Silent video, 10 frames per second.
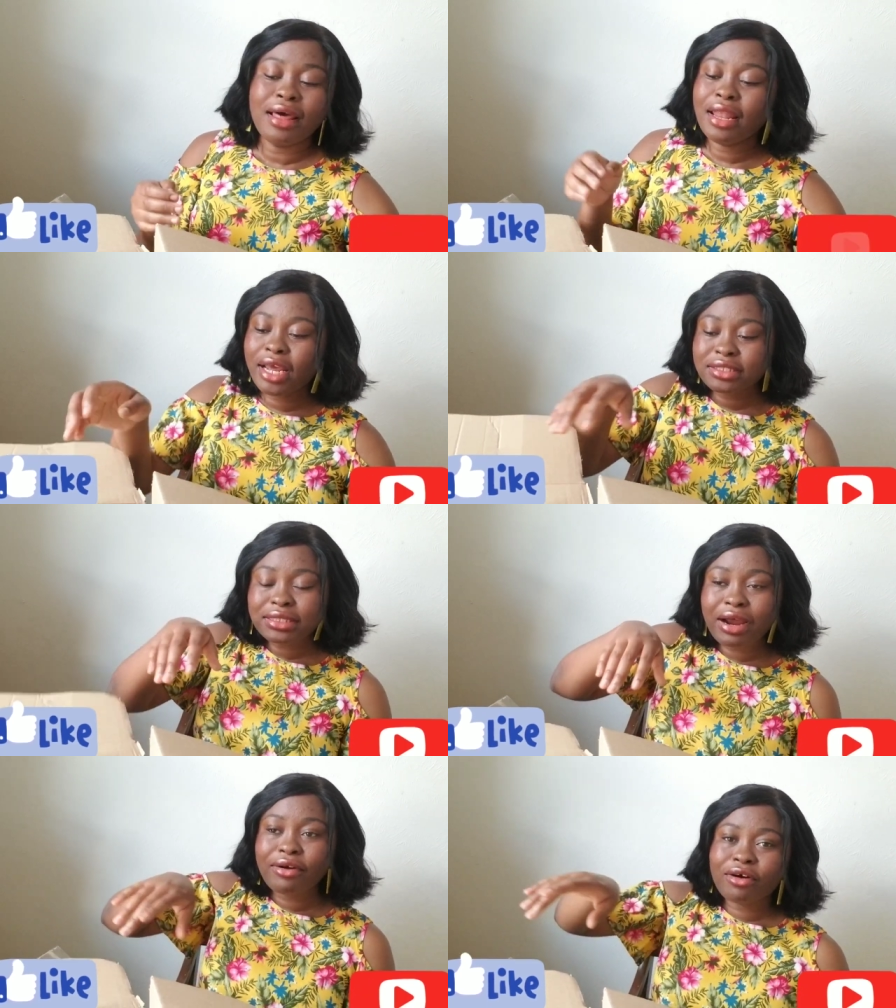
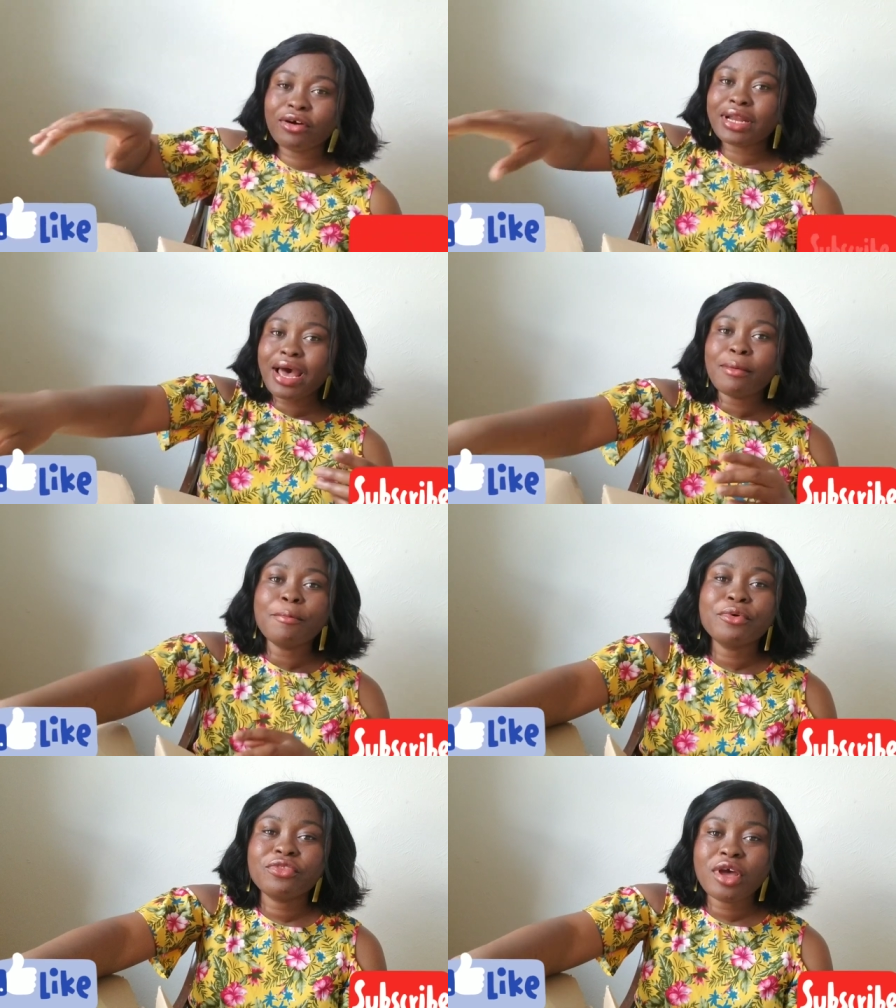Later on, I will
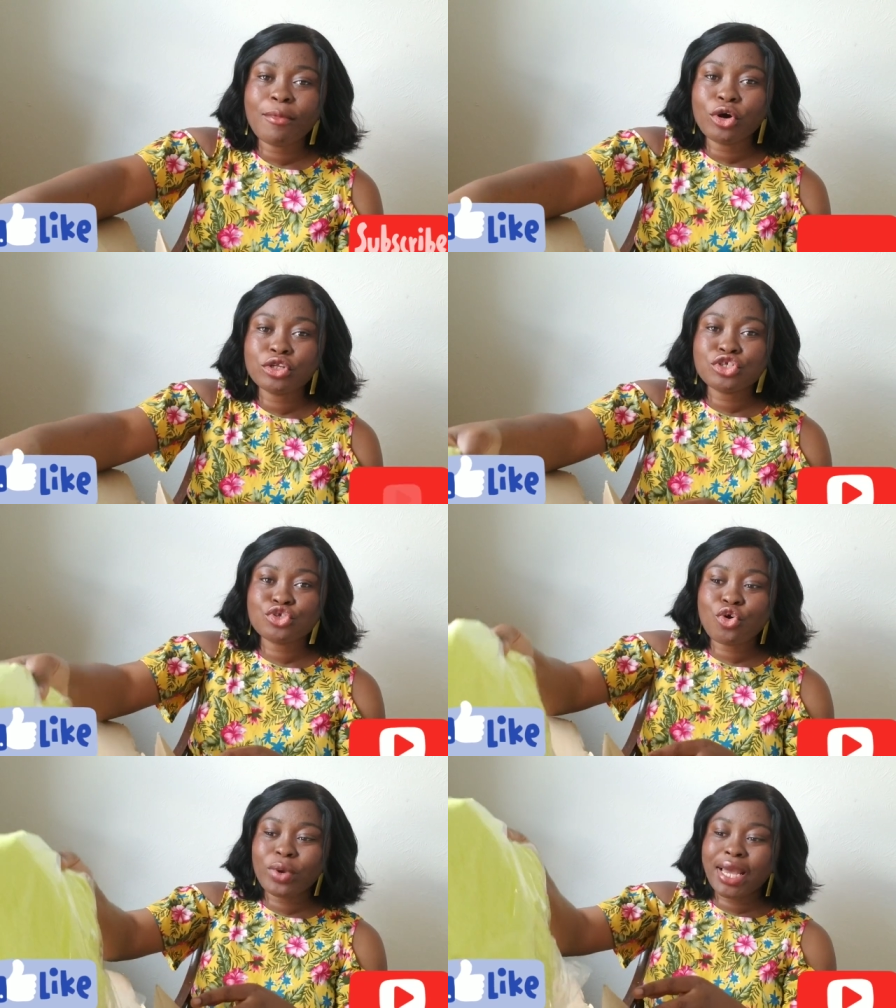put them on
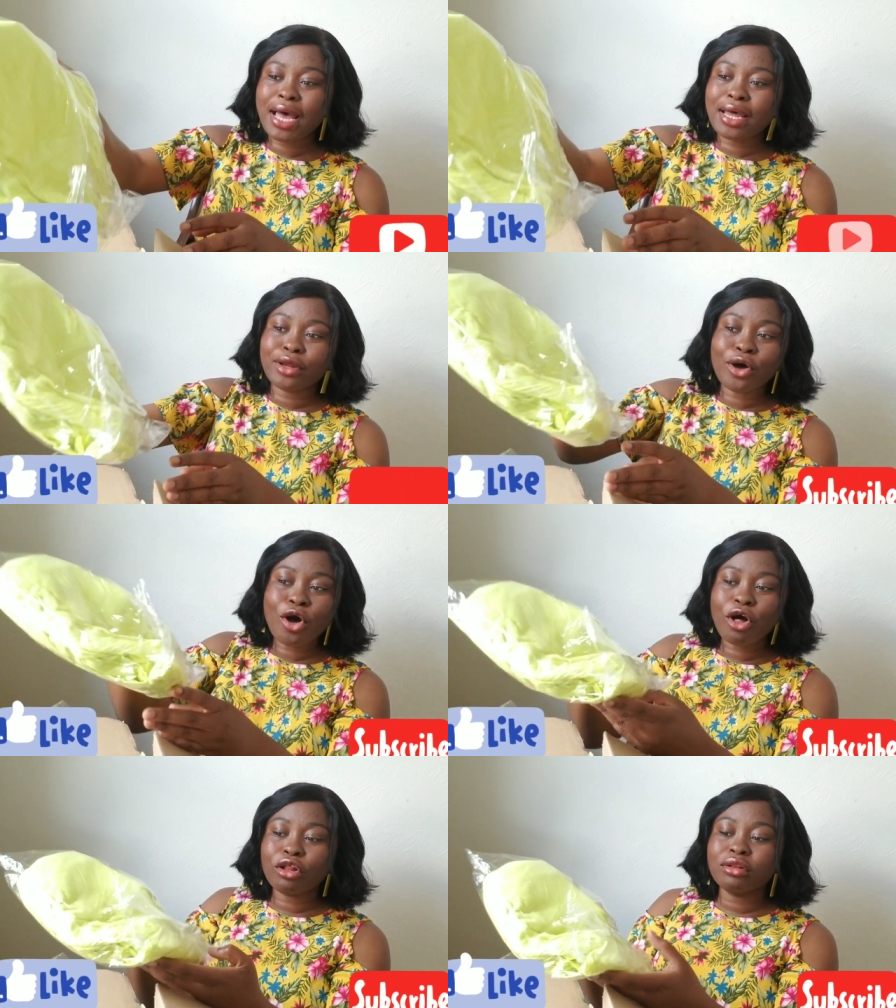so we can
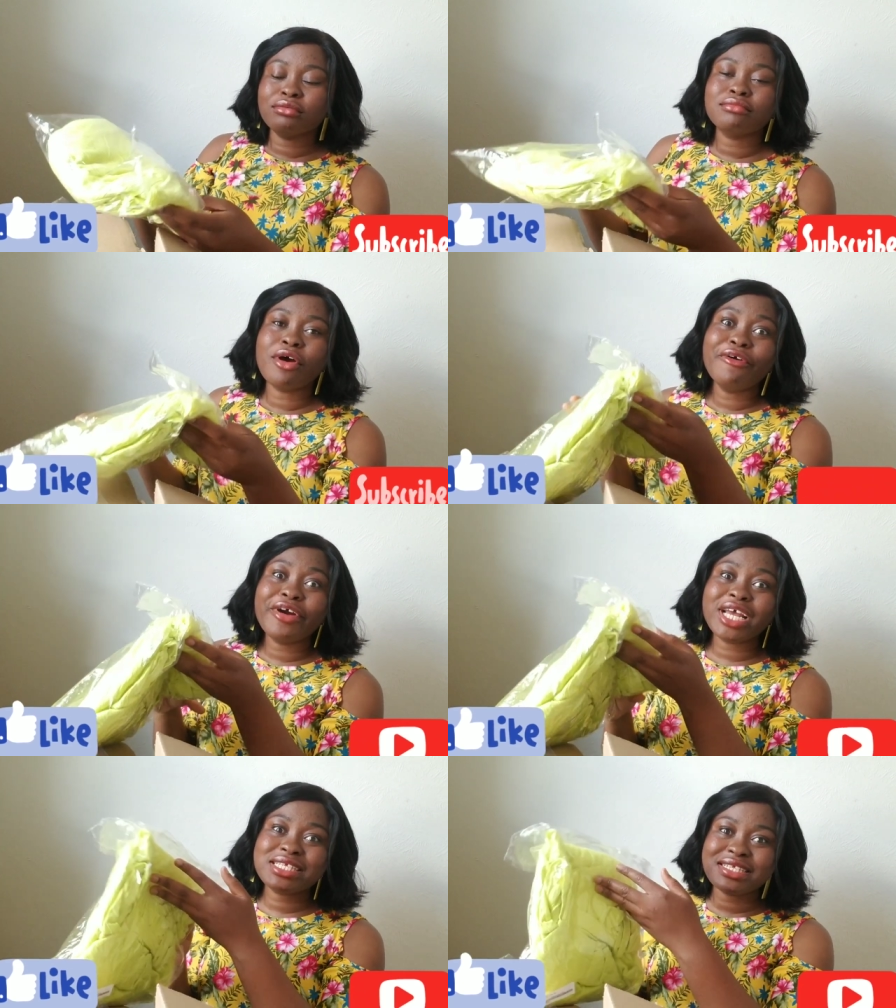all
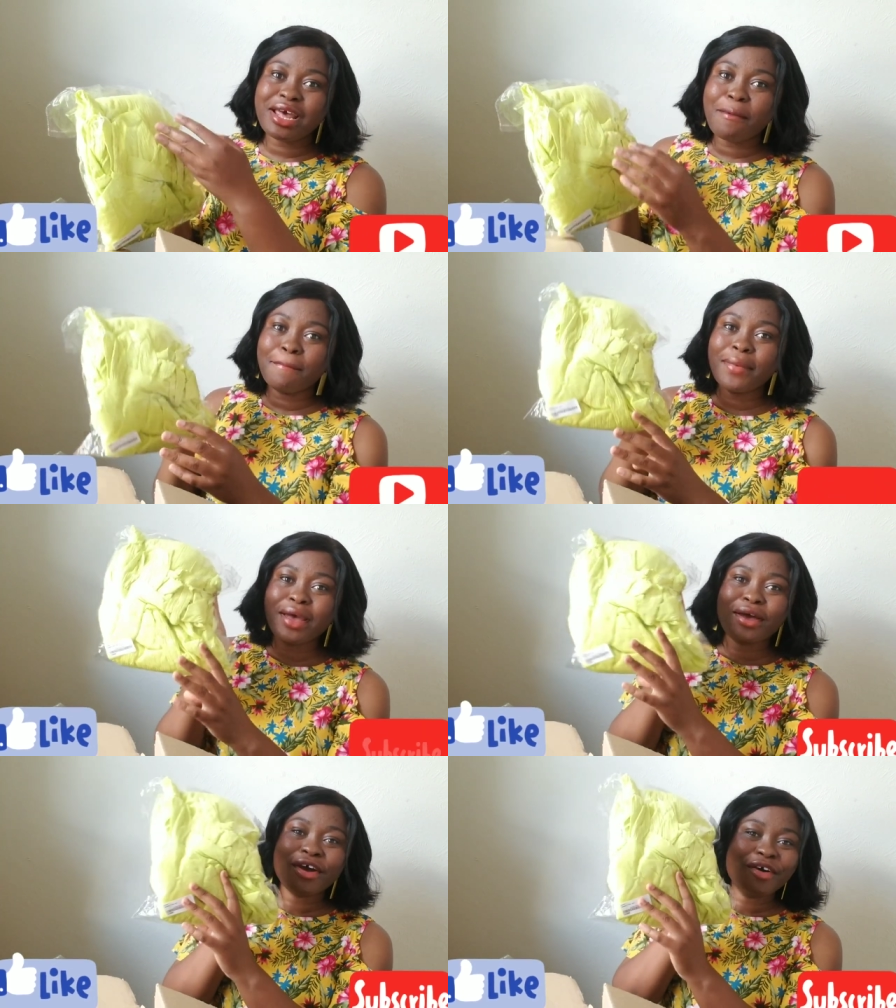raise them.
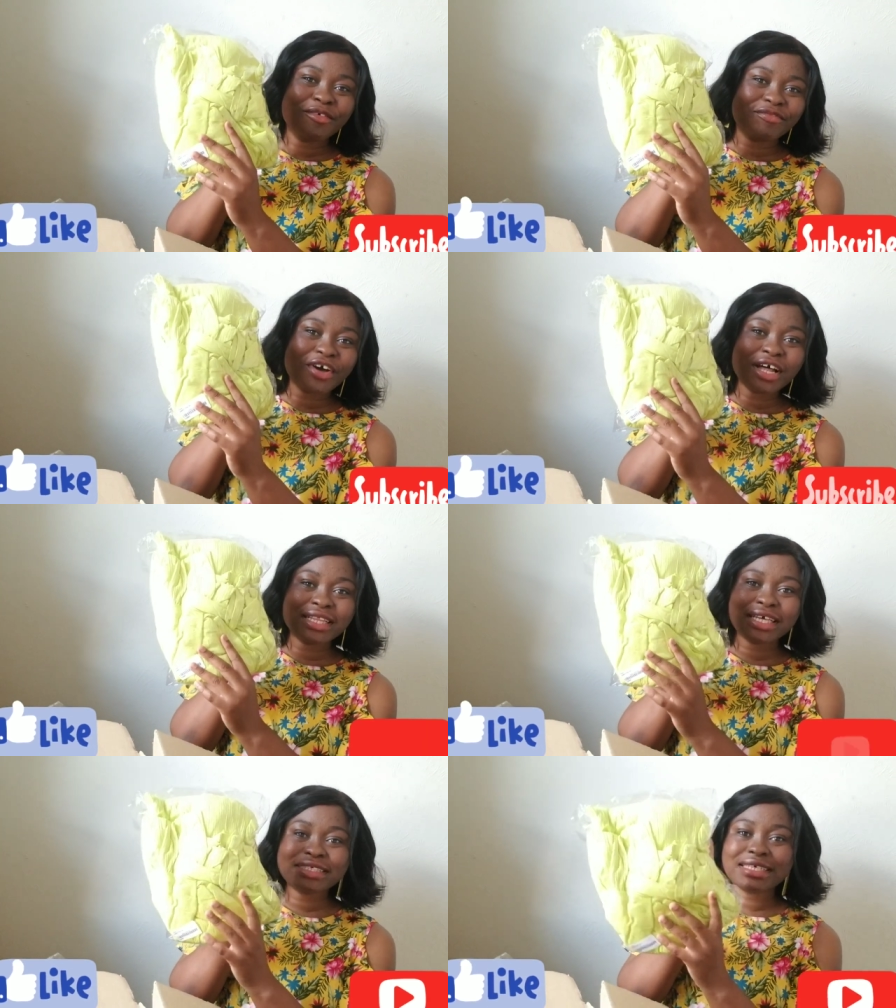We've
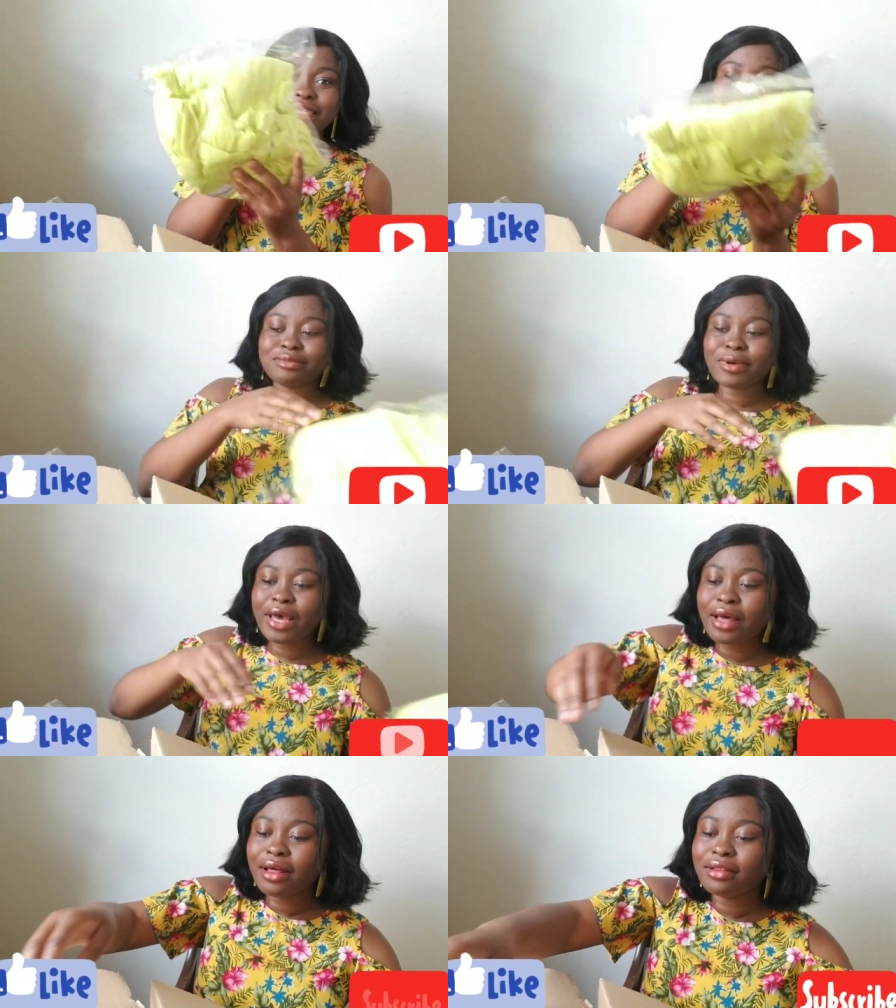got this as
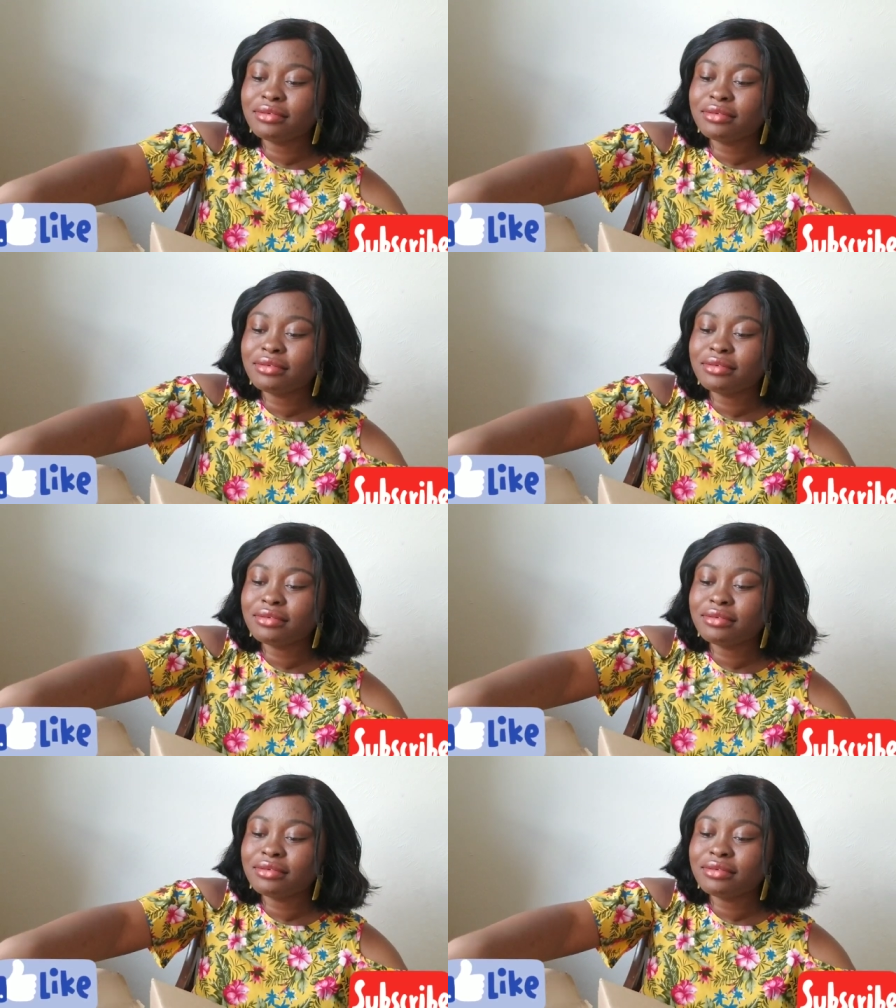well.